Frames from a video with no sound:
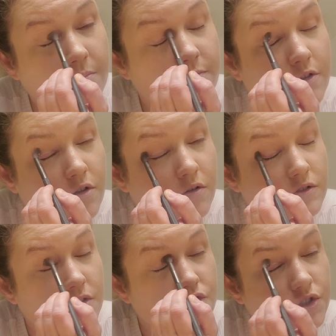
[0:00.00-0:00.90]
clothes
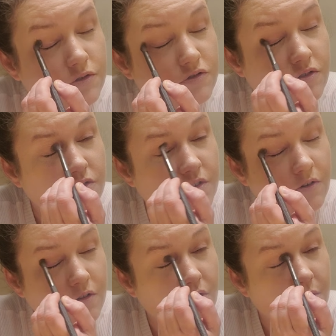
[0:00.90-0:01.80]
and shoes are
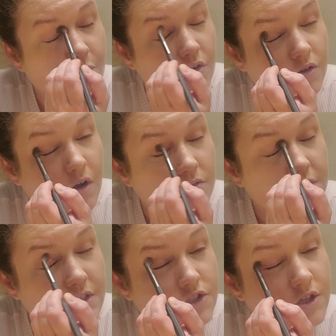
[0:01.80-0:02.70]
starting to look more
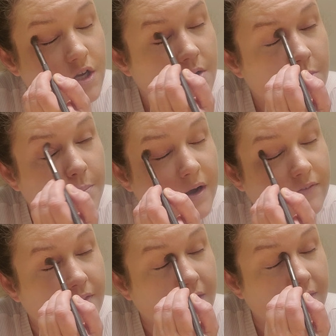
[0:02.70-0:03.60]
adultish, but
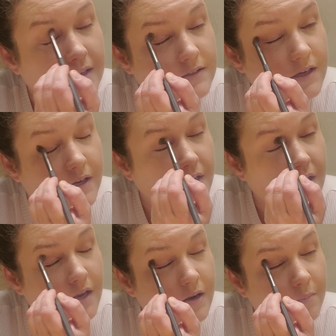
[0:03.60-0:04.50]
back then they didn't.
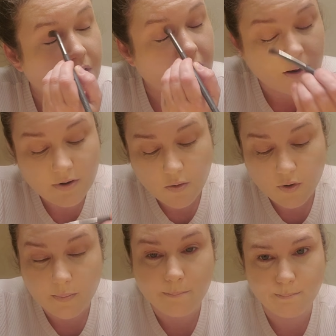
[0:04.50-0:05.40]
And I'm like, I'm not
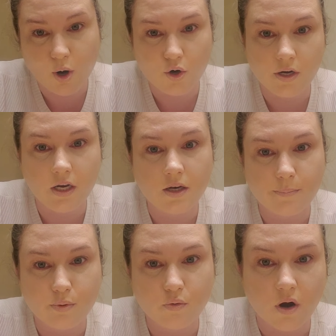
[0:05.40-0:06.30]
wearing Barney to
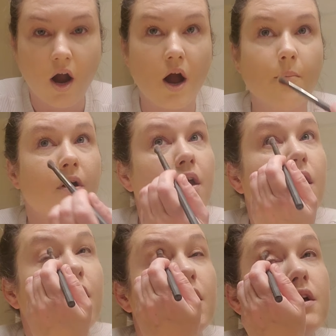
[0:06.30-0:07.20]
prom.
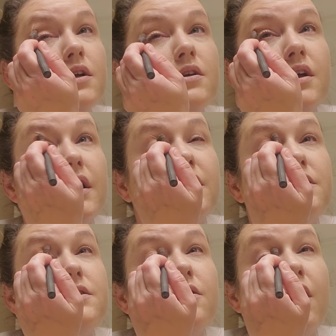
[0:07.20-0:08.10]
And
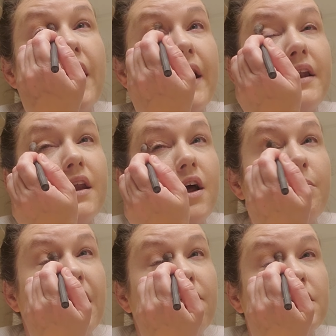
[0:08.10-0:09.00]
so I ended
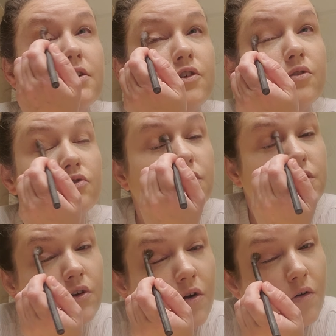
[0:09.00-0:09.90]
up having to
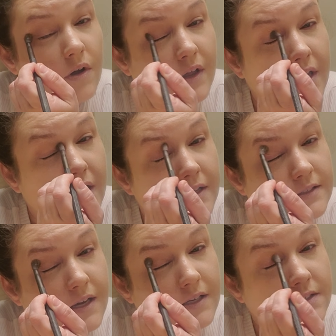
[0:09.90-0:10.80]
just go and get a
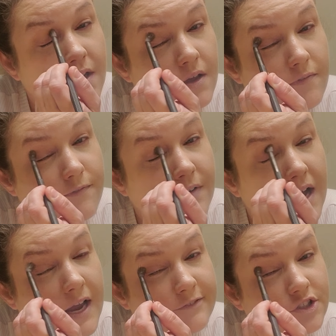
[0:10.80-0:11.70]
size
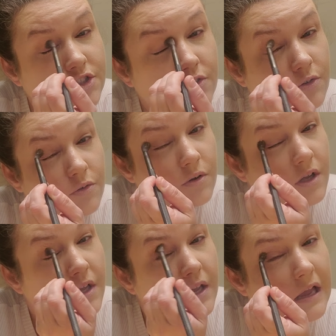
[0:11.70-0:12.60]
5 shoe,
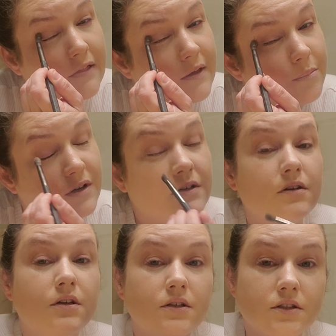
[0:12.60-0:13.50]
and then put
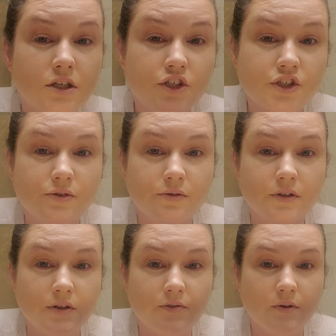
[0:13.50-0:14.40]
tissue
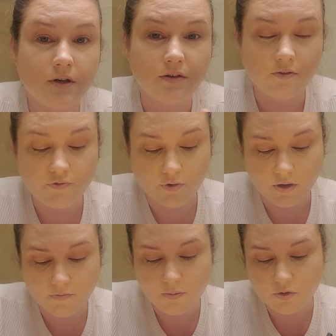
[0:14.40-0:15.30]
in the front
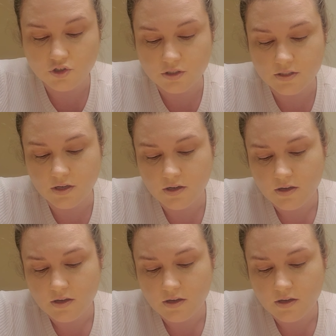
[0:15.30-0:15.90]
of it, which is